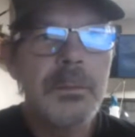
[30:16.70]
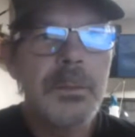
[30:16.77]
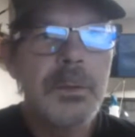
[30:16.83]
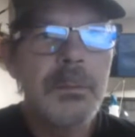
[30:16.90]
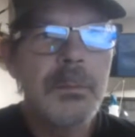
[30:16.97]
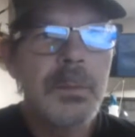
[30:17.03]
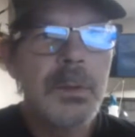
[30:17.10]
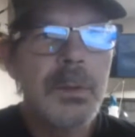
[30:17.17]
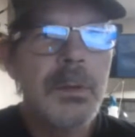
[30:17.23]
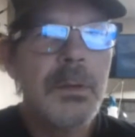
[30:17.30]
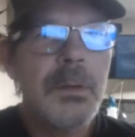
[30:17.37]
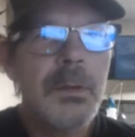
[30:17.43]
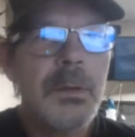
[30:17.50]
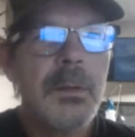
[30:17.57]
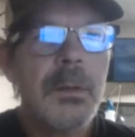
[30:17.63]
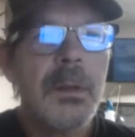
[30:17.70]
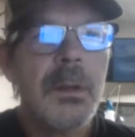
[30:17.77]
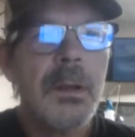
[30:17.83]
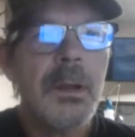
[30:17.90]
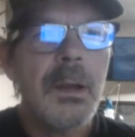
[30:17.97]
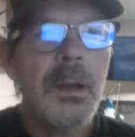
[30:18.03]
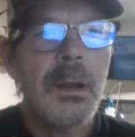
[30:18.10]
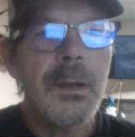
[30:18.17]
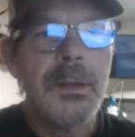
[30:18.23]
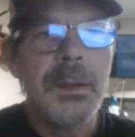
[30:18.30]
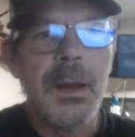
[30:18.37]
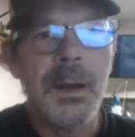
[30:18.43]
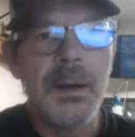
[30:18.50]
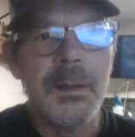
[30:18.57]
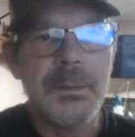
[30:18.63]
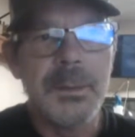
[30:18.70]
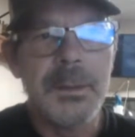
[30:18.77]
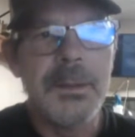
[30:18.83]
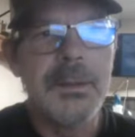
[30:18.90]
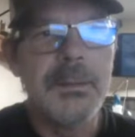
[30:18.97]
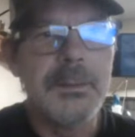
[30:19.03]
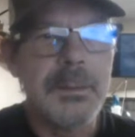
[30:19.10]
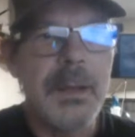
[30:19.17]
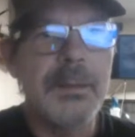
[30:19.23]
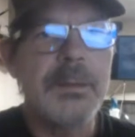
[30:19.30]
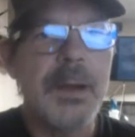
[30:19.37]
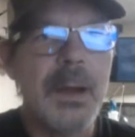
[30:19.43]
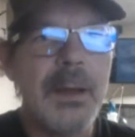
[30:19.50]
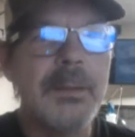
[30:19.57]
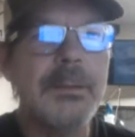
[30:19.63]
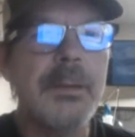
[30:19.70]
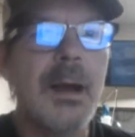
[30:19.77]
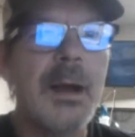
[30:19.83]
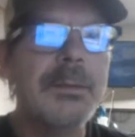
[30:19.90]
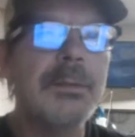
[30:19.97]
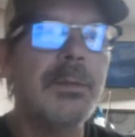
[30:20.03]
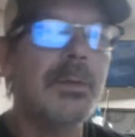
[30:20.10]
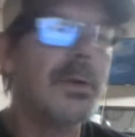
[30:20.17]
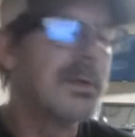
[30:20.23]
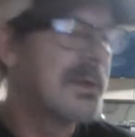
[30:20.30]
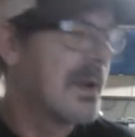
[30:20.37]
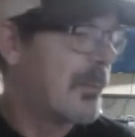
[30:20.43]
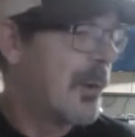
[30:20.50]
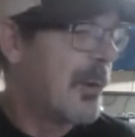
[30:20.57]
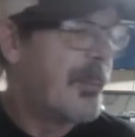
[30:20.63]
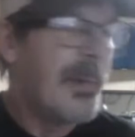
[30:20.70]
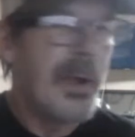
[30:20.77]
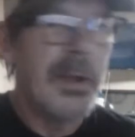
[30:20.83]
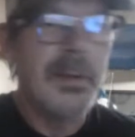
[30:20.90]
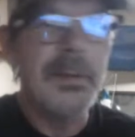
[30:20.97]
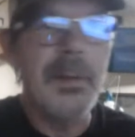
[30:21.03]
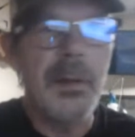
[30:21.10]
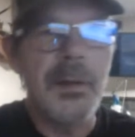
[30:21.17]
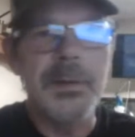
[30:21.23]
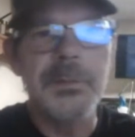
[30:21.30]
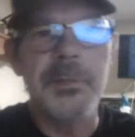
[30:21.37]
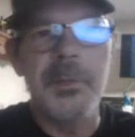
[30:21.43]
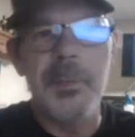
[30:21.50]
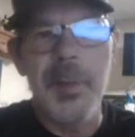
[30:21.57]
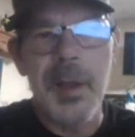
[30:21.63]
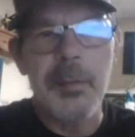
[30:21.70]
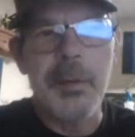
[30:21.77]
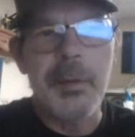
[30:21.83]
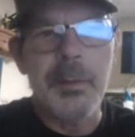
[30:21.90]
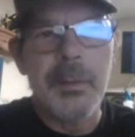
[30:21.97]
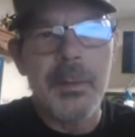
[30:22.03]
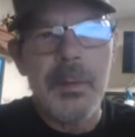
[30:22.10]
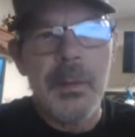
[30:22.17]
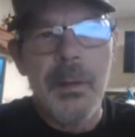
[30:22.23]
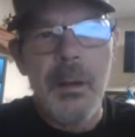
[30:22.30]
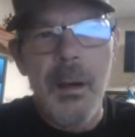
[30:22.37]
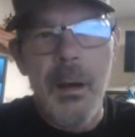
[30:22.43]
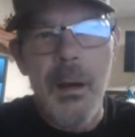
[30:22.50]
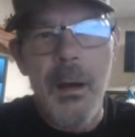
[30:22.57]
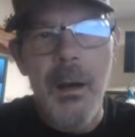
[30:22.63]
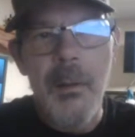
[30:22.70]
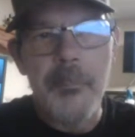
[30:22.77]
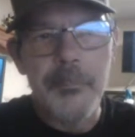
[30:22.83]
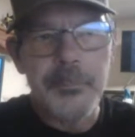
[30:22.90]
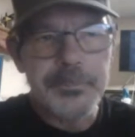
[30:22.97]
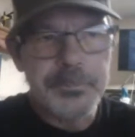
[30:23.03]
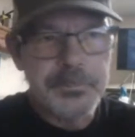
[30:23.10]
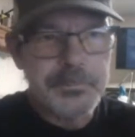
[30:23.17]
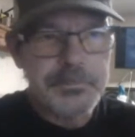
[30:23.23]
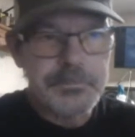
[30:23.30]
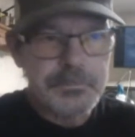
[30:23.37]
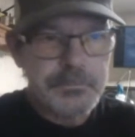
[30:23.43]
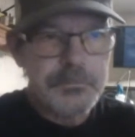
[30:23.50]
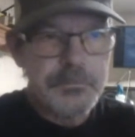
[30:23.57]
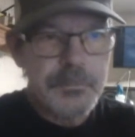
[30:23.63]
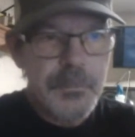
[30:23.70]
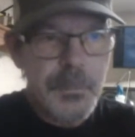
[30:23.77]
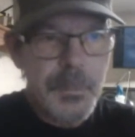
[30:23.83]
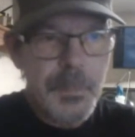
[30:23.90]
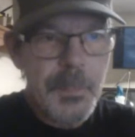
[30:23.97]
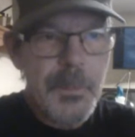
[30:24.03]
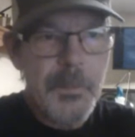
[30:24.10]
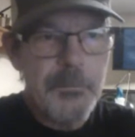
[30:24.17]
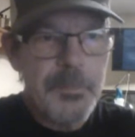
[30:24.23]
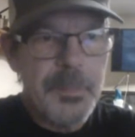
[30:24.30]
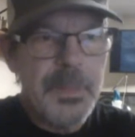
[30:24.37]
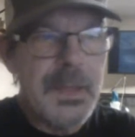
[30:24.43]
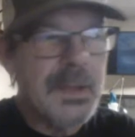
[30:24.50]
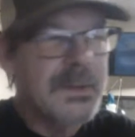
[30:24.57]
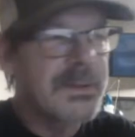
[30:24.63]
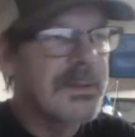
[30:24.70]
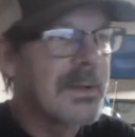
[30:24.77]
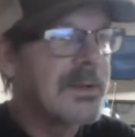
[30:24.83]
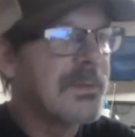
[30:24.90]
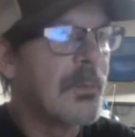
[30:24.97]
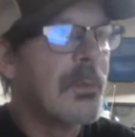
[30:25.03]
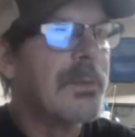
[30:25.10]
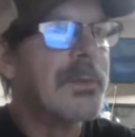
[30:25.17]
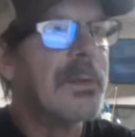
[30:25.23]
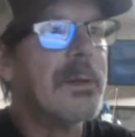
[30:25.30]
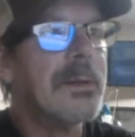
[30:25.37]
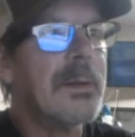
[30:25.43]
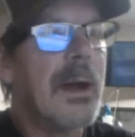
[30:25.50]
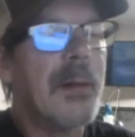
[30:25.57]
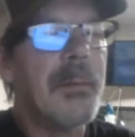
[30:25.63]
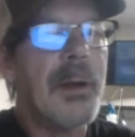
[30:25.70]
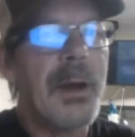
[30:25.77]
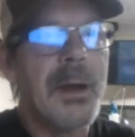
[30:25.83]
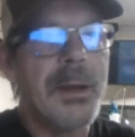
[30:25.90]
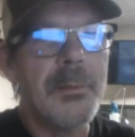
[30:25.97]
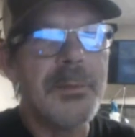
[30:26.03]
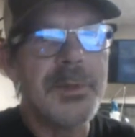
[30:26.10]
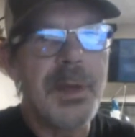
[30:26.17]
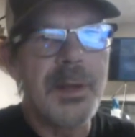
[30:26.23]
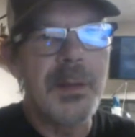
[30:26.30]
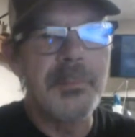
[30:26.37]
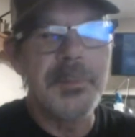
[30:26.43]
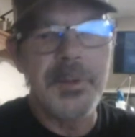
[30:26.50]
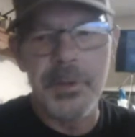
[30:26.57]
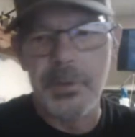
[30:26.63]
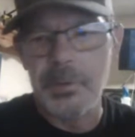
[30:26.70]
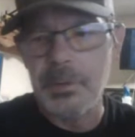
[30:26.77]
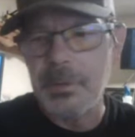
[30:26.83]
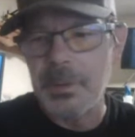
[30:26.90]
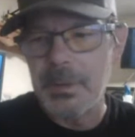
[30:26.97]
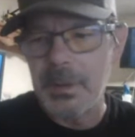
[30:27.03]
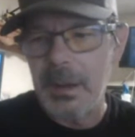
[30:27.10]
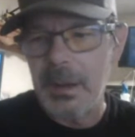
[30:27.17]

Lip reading: Yeah, Lynn, I do accept prepaid cards for payment. Um, that's one thing. I mean, I am set up to do. I actually have. I